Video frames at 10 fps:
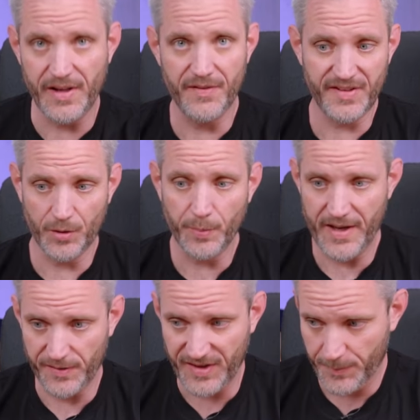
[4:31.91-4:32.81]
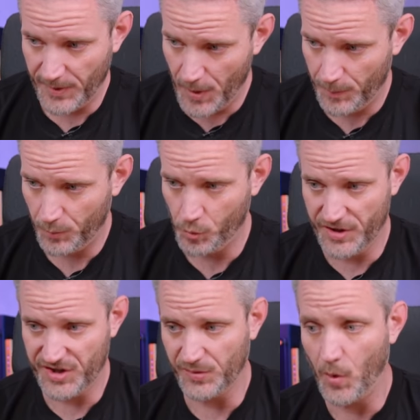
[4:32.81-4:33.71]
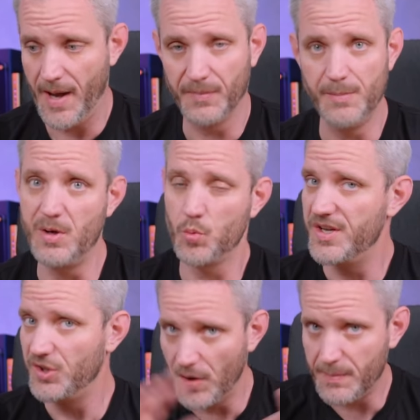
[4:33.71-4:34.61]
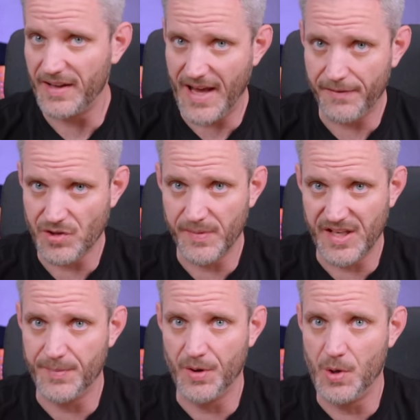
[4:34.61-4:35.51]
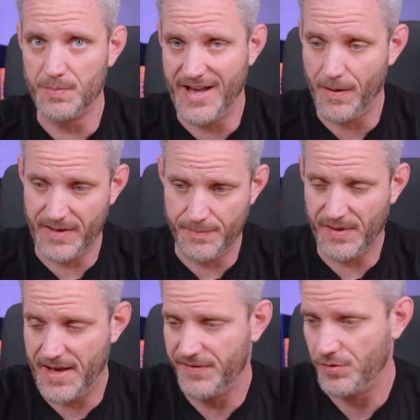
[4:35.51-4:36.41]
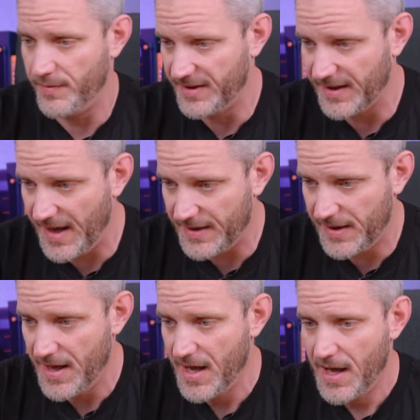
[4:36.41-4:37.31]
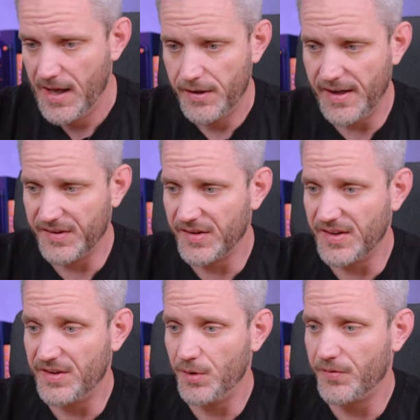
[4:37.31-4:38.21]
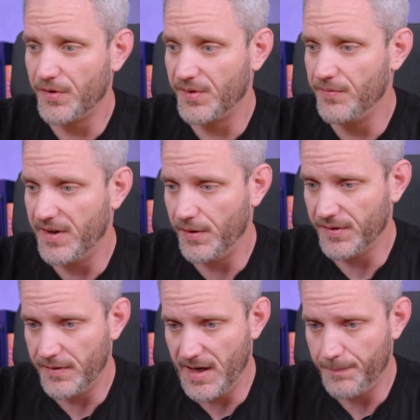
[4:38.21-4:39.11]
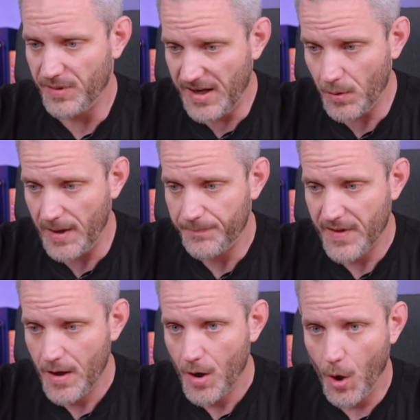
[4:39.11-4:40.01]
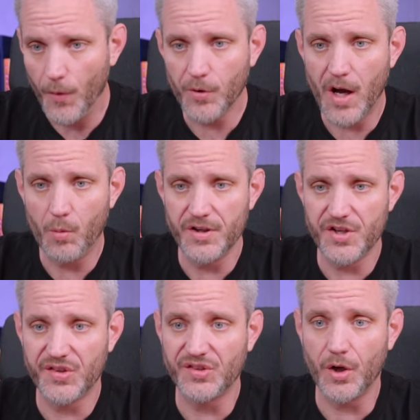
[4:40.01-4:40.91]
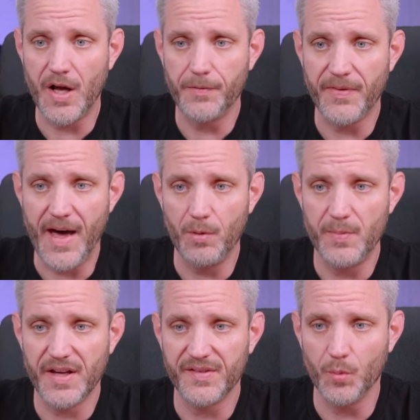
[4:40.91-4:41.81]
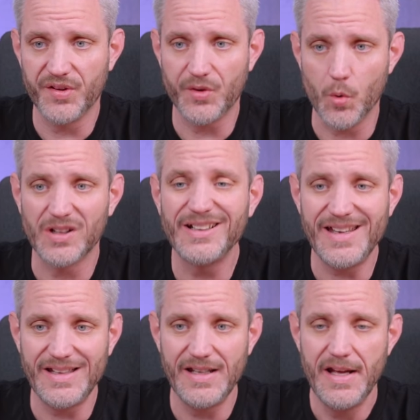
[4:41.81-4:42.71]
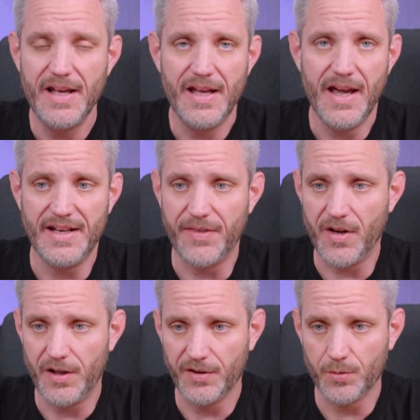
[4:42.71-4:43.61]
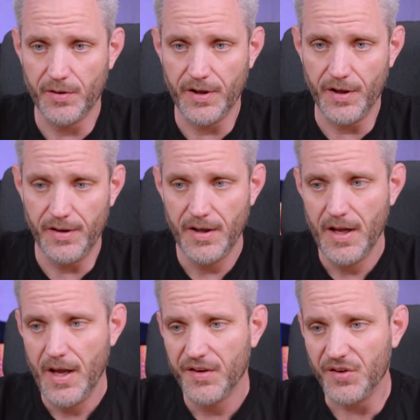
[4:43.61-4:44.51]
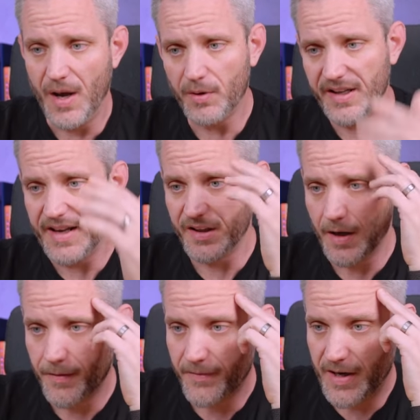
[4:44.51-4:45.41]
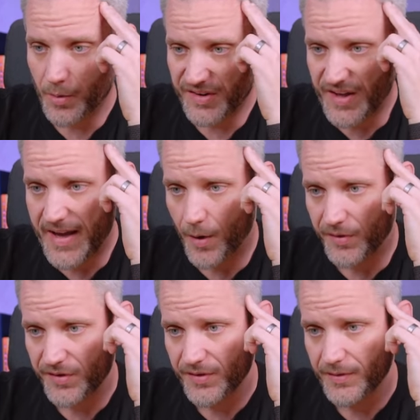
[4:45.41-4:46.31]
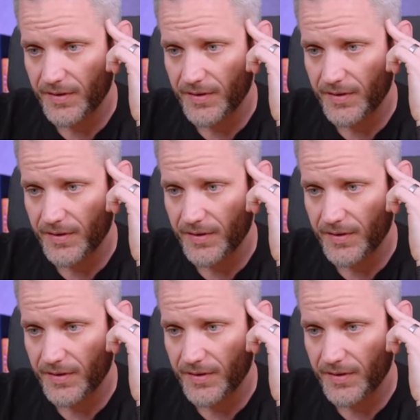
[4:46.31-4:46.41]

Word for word: only have a single panel set up at home, which is why I'm gonna be redoing my live stream setup at home now that I'm live streaming again. You guys can stay tuned for some videos on that. But anyway, overall I wanted to start off with that one because it was so clean and I thought it looked really good. So now we're gonna kick it off over here with Zios.